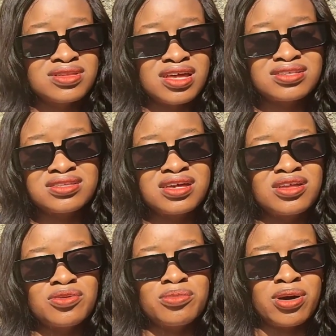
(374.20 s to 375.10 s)
that
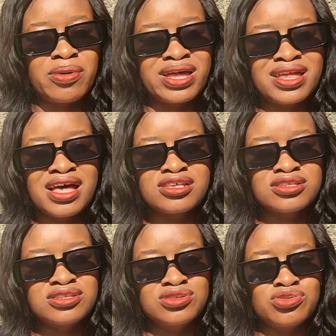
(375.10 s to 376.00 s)
sticker number one has
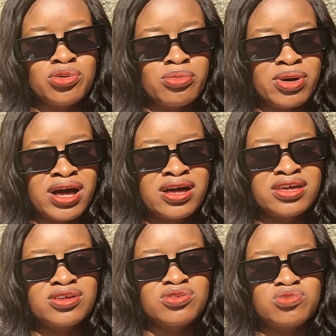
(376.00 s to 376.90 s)
the number
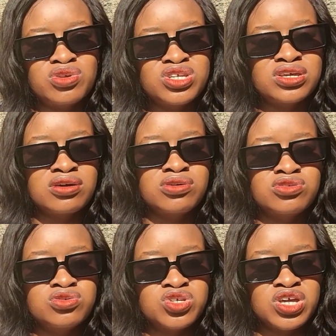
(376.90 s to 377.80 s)
in which they are
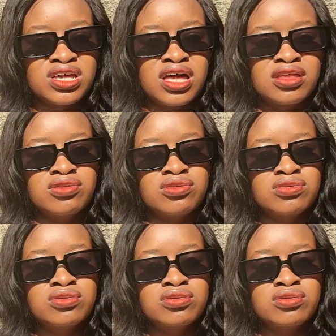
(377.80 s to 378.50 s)
going to check and